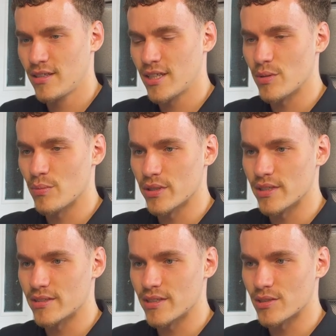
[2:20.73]
Let me bring
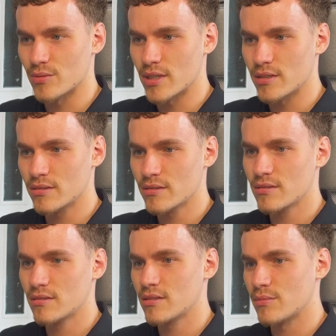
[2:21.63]
this in as well.
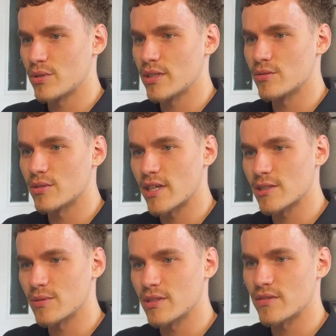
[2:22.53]
I'll put it into a
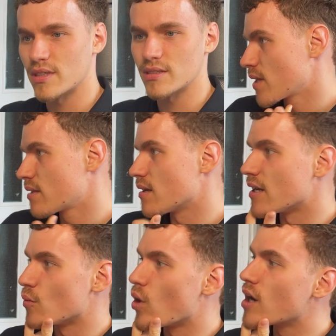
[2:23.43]
text box first. And
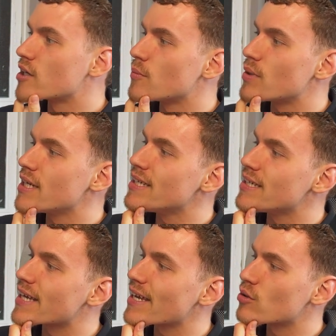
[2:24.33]
then one completely
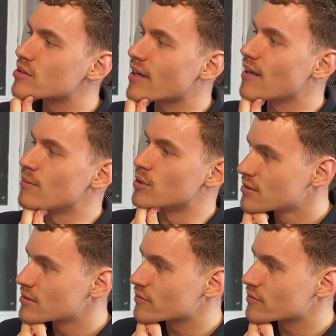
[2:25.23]
chaotic element.